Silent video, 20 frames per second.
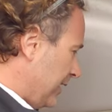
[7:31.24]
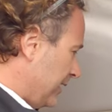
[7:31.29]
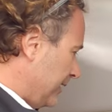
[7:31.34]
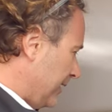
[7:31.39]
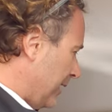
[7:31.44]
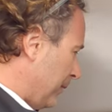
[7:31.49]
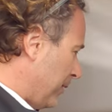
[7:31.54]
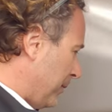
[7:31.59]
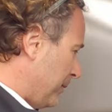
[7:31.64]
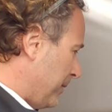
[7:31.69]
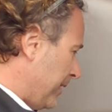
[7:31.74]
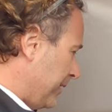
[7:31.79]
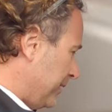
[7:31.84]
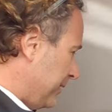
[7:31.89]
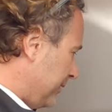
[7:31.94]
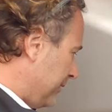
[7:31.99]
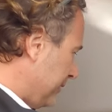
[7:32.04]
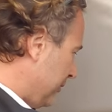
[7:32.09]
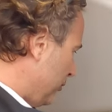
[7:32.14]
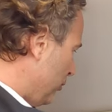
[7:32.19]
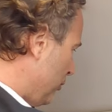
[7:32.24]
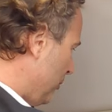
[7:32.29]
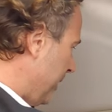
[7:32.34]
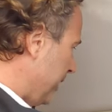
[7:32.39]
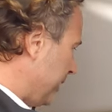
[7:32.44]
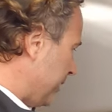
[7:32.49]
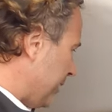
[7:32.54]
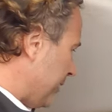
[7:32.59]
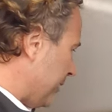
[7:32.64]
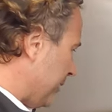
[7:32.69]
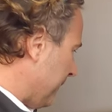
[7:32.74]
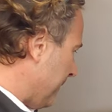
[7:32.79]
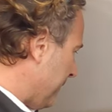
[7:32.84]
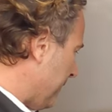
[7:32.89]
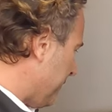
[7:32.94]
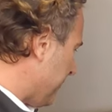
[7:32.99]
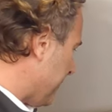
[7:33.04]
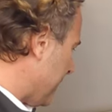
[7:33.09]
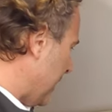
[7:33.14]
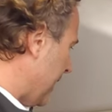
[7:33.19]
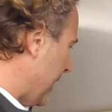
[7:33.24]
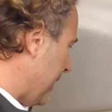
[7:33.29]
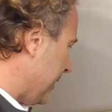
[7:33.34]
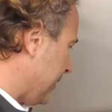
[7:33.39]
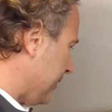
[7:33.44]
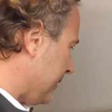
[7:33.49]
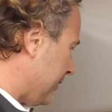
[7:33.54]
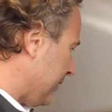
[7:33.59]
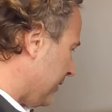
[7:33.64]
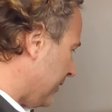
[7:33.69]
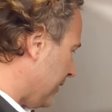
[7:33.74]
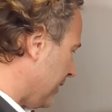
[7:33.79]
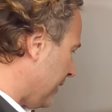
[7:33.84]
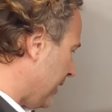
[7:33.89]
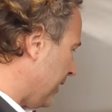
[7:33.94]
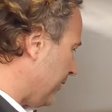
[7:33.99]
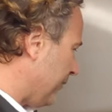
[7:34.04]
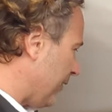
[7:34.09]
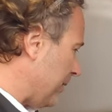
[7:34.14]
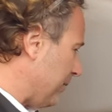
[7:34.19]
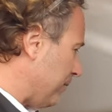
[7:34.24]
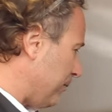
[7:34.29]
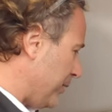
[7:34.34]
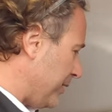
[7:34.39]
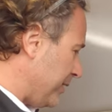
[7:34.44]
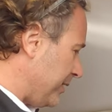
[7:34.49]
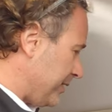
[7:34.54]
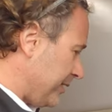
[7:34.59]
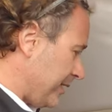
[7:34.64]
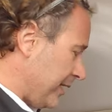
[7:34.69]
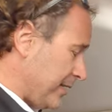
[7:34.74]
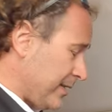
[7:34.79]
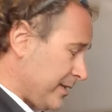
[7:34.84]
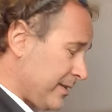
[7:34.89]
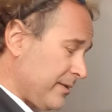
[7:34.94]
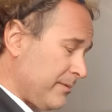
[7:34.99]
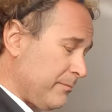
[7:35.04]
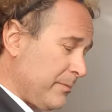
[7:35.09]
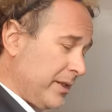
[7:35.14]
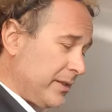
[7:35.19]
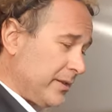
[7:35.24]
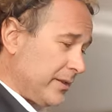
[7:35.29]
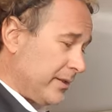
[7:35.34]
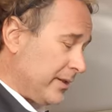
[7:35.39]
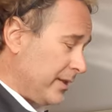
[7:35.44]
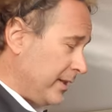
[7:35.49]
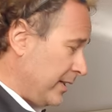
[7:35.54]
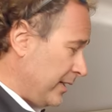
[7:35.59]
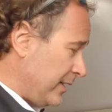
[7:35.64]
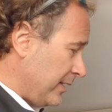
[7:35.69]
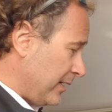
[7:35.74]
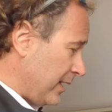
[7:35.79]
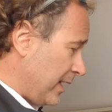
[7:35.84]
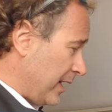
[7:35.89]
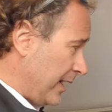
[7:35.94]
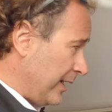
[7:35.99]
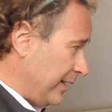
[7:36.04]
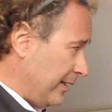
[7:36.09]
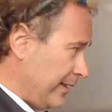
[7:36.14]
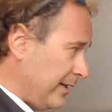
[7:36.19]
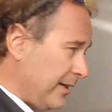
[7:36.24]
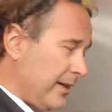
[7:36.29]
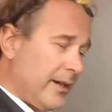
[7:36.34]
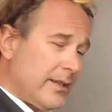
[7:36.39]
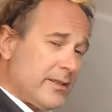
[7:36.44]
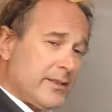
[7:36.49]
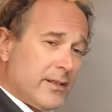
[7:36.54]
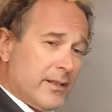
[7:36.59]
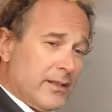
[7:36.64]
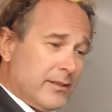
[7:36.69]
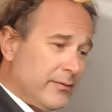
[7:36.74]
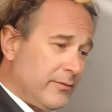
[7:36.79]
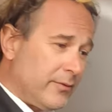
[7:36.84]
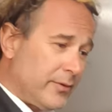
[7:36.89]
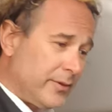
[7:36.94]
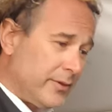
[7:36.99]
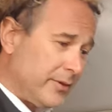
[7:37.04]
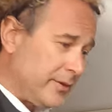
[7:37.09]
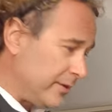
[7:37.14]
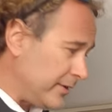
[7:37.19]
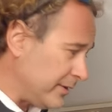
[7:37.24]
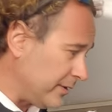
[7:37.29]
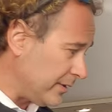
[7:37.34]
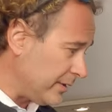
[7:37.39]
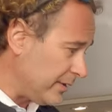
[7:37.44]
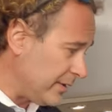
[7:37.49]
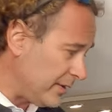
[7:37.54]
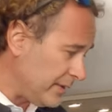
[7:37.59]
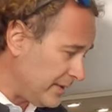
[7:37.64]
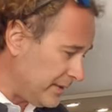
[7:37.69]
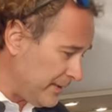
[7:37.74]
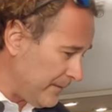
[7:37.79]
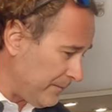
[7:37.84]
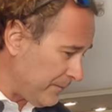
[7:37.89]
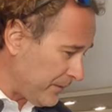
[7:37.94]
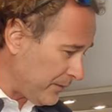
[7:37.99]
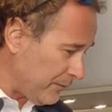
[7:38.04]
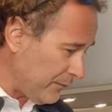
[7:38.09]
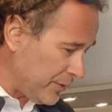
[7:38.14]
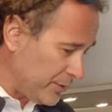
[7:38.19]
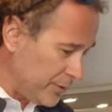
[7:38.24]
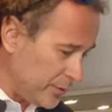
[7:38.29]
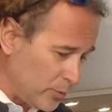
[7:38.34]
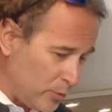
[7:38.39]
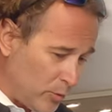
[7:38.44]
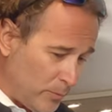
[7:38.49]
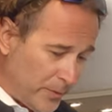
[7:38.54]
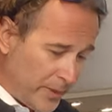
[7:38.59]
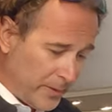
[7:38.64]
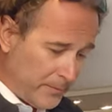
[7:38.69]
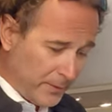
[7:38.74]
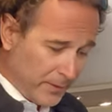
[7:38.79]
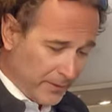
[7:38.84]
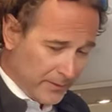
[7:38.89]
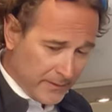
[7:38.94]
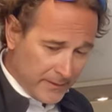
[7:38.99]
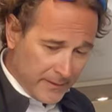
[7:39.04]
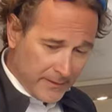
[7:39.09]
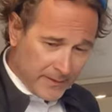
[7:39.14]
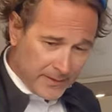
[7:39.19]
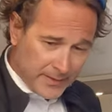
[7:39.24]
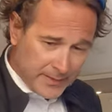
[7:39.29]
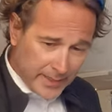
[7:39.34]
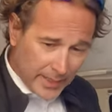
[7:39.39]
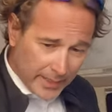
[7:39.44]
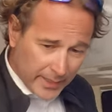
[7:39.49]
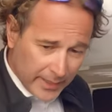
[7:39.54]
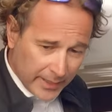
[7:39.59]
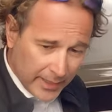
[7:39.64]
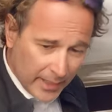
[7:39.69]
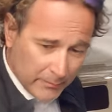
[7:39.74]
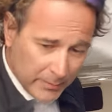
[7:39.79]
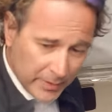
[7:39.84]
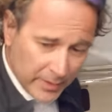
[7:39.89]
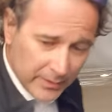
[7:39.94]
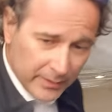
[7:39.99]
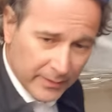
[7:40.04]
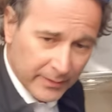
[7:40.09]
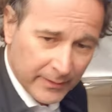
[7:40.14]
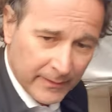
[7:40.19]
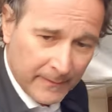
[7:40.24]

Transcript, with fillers: double bed, two meter length and one point six meter high, excellent for the for the two people. Second cabin